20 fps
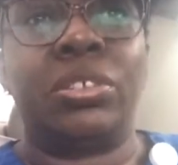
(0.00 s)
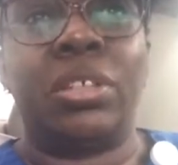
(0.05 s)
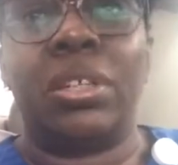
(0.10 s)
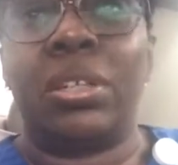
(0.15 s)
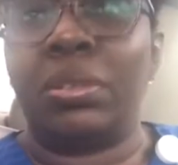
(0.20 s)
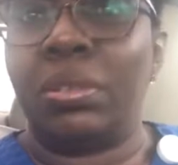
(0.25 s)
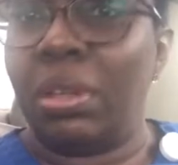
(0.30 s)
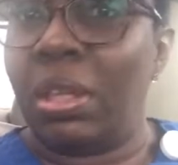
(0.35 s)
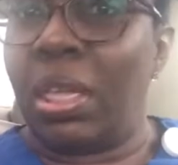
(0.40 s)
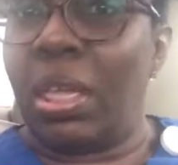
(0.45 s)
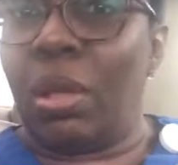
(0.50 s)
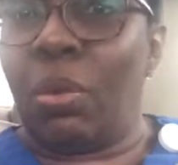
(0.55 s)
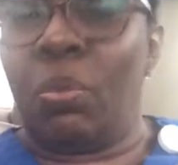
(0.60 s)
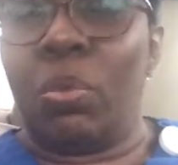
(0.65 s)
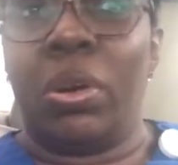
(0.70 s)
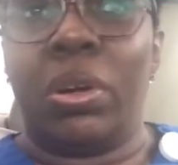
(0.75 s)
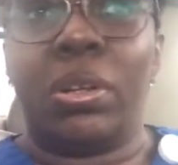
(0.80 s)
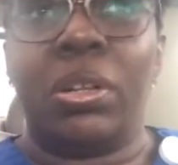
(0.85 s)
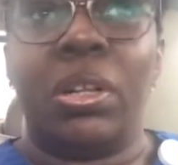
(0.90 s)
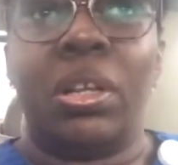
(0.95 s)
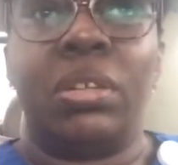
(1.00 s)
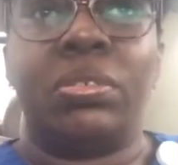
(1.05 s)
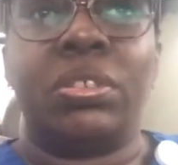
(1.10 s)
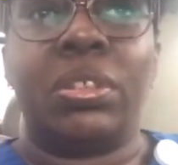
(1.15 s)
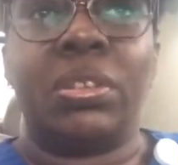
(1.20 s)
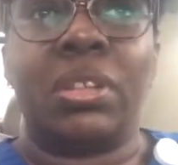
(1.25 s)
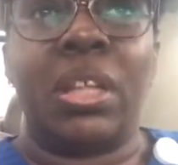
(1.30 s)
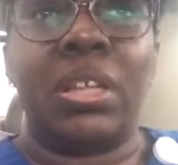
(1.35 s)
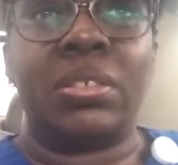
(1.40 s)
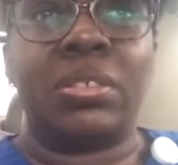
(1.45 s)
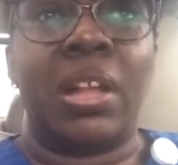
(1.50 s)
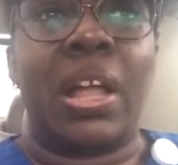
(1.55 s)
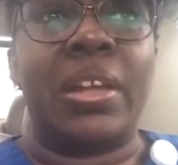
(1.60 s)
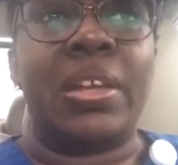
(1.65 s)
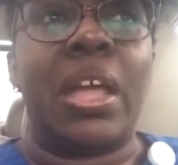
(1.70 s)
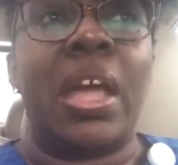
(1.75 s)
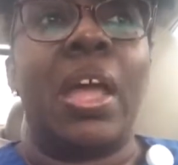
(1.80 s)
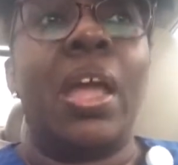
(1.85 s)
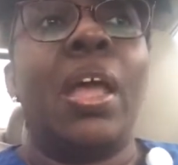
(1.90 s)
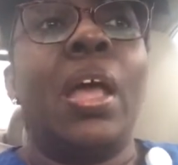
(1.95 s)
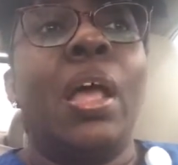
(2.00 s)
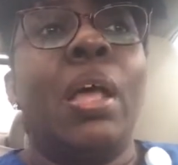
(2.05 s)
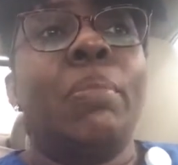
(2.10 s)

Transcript: and wear gloves and things like that.